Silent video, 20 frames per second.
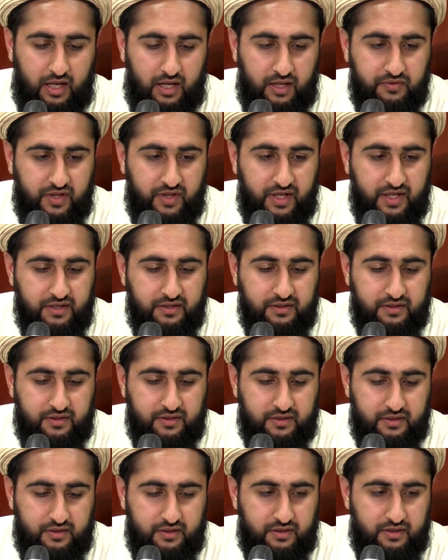And then
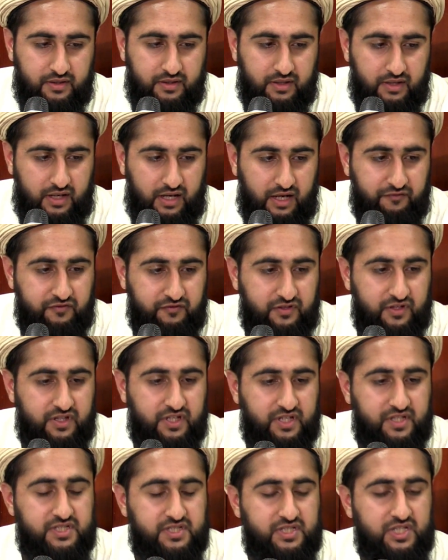after
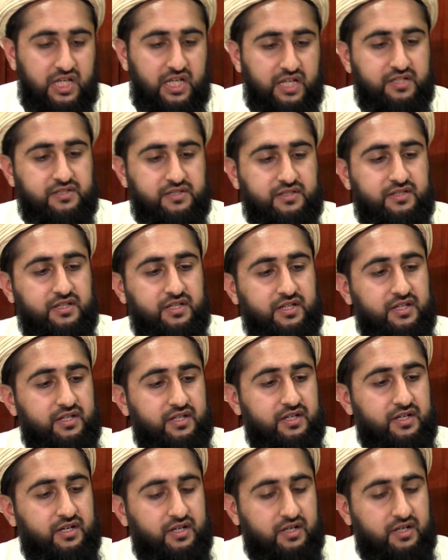this is the